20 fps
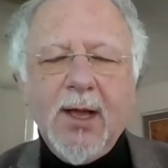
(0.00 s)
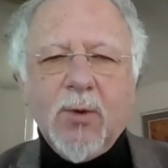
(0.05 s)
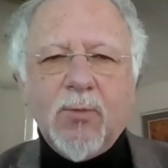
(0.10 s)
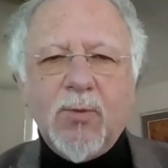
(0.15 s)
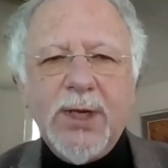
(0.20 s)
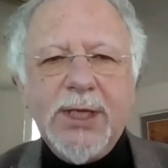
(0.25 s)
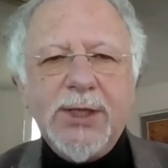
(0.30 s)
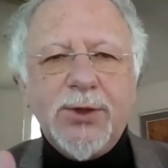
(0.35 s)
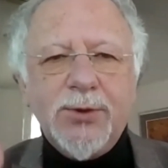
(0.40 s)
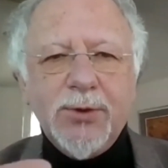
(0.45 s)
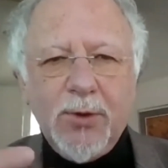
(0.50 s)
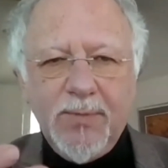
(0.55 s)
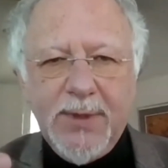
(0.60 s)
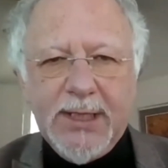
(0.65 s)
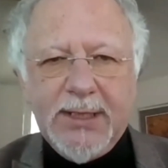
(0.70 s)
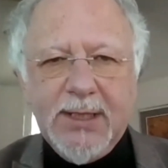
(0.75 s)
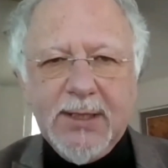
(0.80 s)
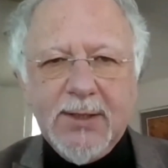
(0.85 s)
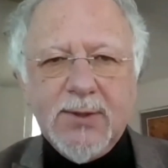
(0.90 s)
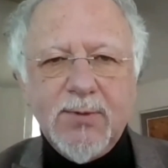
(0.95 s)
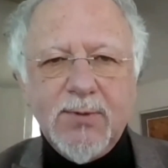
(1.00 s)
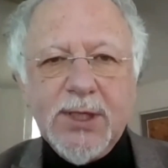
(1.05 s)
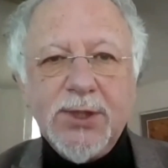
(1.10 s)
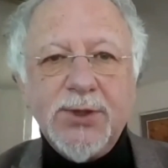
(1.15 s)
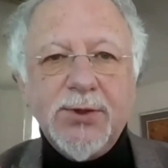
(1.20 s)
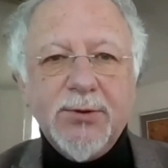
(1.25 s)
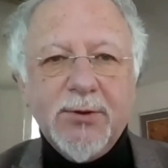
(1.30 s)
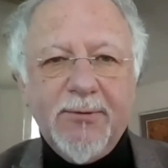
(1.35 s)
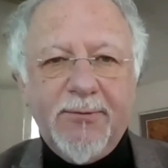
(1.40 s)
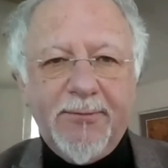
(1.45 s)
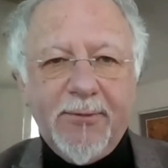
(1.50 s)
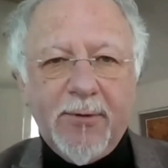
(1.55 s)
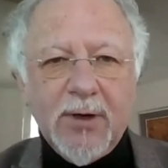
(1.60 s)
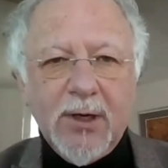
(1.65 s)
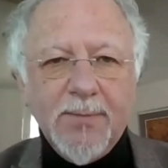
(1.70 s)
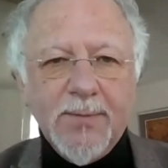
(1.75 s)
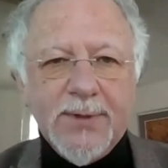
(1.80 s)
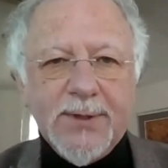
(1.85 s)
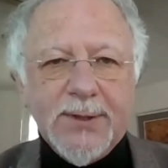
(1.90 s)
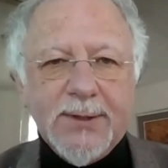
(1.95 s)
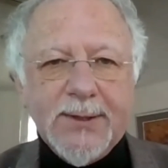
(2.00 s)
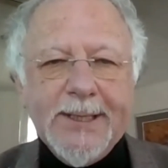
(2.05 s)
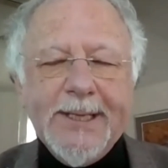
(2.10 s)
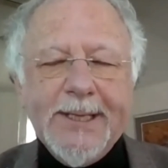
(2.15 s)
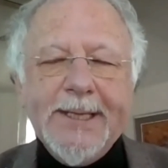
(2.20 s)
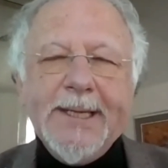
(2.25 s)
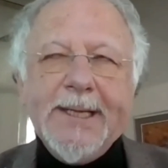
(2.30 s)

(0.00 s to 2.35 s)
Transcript: regional meetings, regional forums,